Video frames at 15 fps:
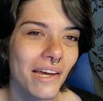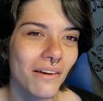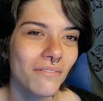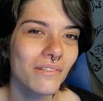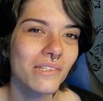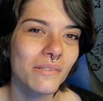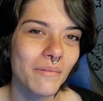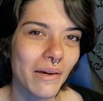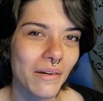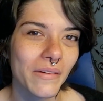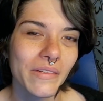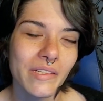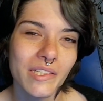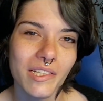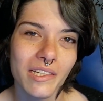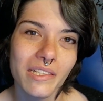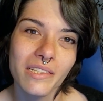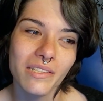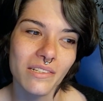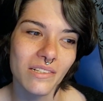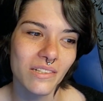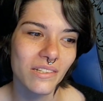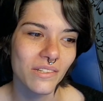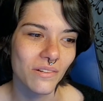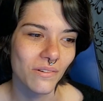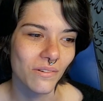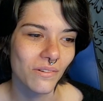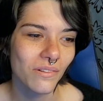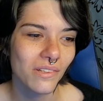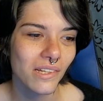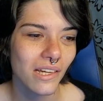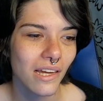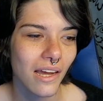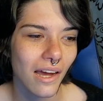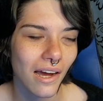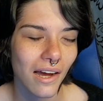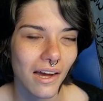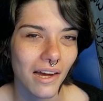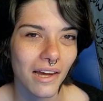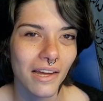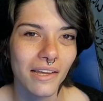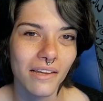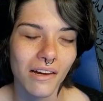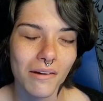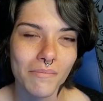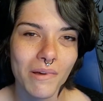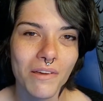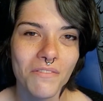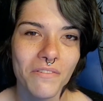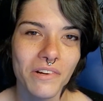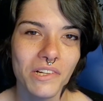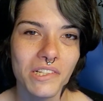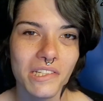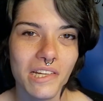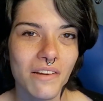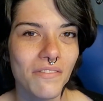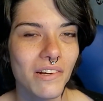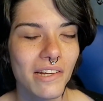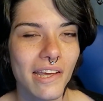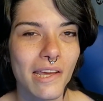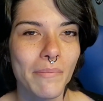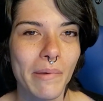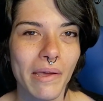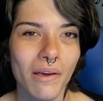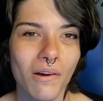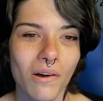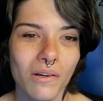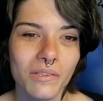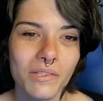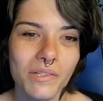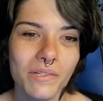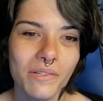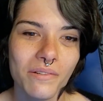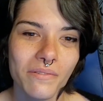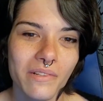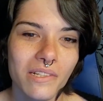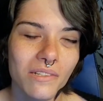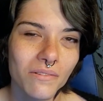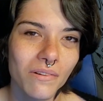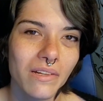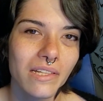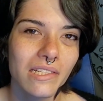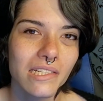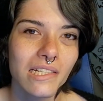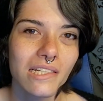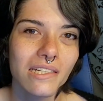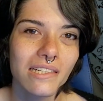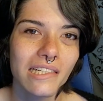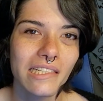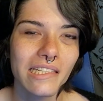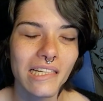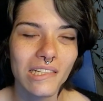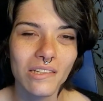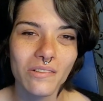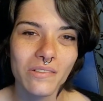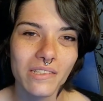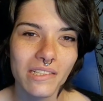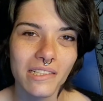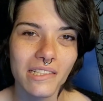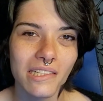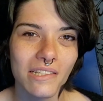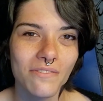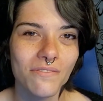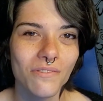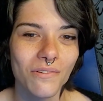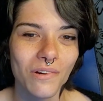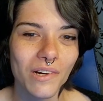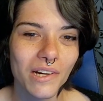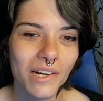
I was about 6 years old, I got my first ever gaming console, which was a Nintendo 64.